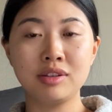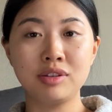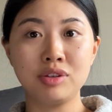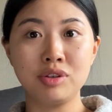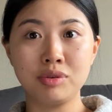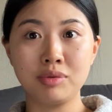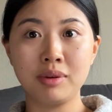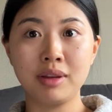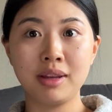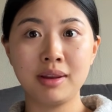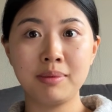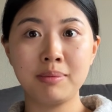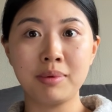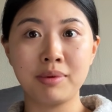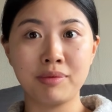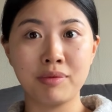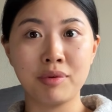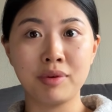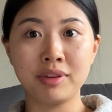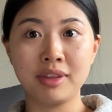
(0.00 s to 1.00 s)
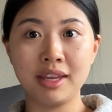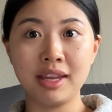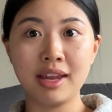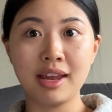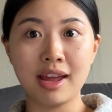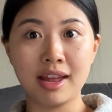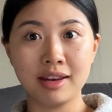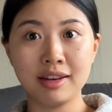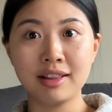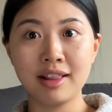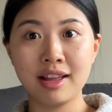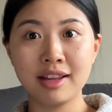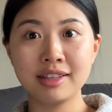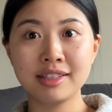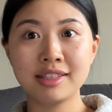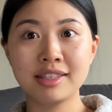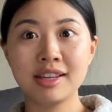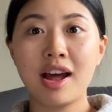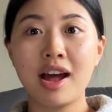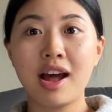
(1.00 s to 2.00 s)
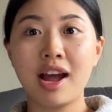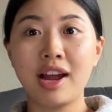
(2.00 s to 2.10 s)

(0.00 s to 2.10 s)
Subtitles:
doing before the NCLEX,